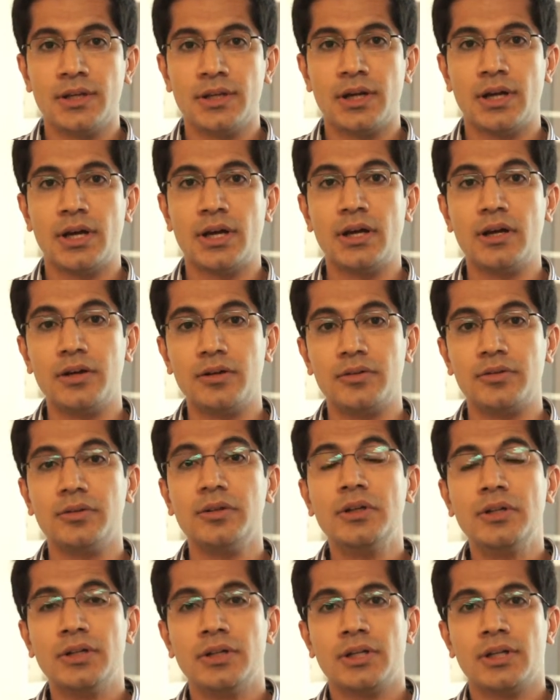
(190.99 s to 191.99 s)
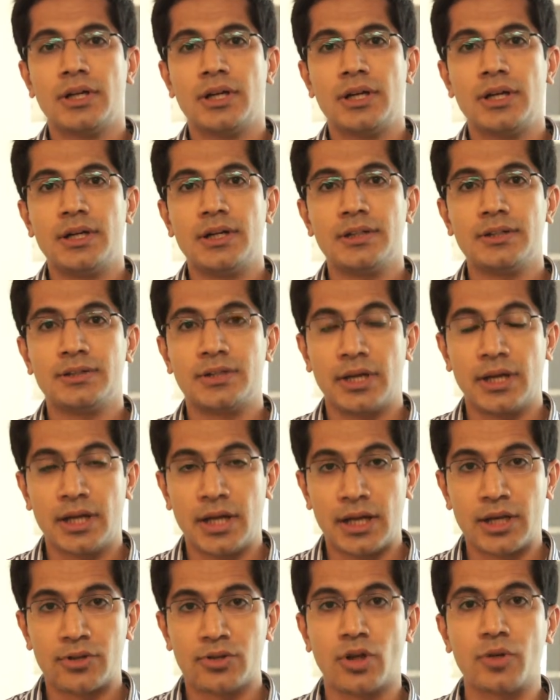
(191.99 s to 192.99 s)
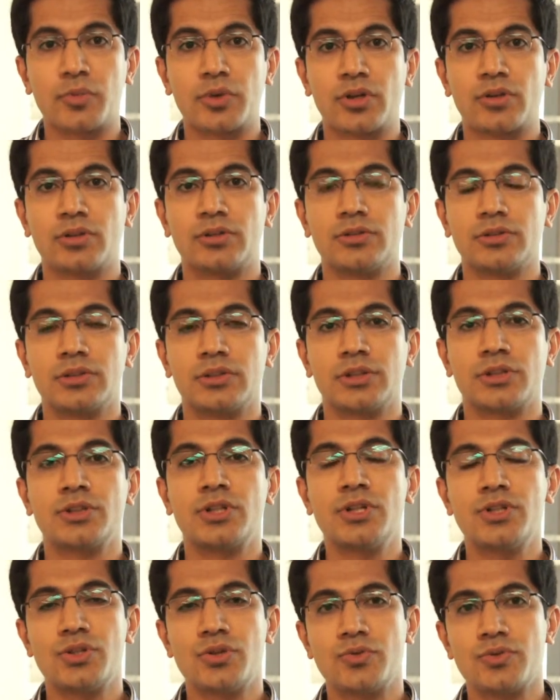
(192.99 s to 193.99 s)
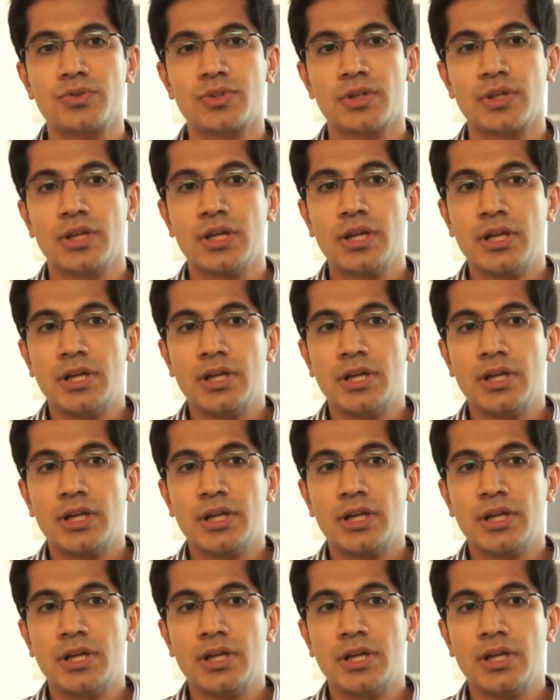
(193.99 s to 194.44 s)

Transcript: the anatomical tissues.